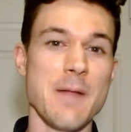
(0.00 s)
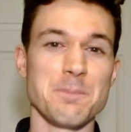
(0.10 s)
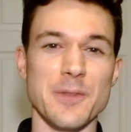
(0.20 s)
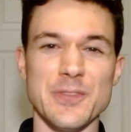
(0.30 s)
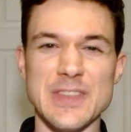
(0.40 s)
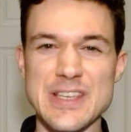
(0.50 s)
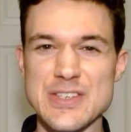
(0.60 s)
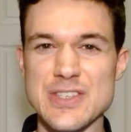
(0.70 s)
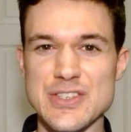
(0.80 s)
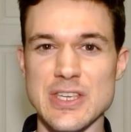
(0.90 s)
but these
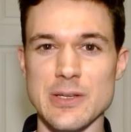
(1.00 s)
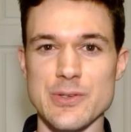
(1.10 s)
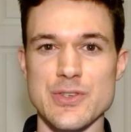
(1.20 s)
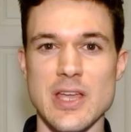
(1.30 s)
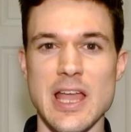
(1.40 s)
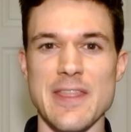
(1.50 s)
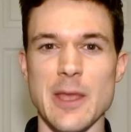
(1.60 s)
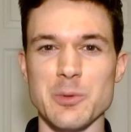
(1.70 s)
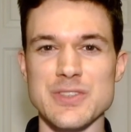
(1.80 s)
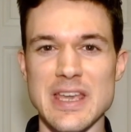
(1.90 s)
are the skills
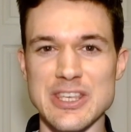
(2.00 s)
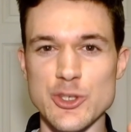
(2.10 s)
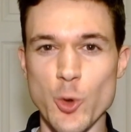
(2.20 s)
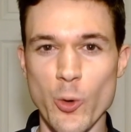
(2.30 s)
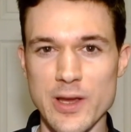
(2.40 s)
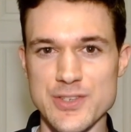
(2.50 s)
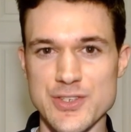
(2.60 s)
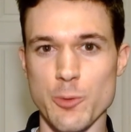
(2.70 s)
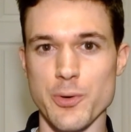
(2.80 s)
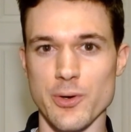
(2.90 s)
that will take your
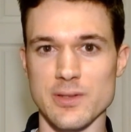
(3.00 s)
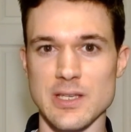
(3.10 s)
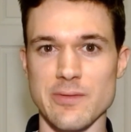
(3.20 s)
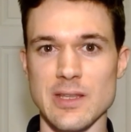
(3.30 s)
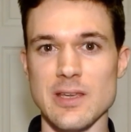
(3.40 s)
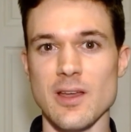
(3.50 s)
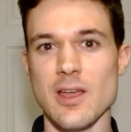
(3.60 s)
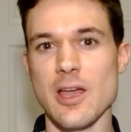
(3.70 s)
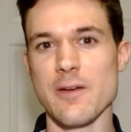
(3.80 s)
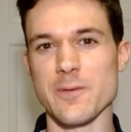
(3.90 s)
Excel productivity
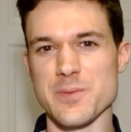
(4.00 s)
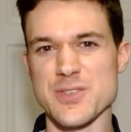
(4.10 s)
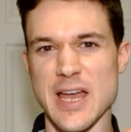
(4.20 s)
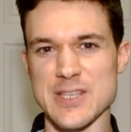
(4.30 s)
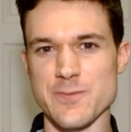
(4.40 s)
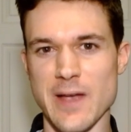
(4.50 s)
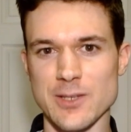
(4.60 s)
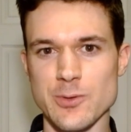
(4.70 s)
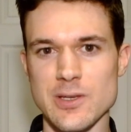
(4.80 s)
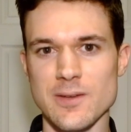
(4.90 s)
from
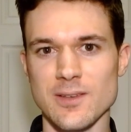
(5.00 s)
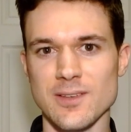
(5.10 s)
satisfactory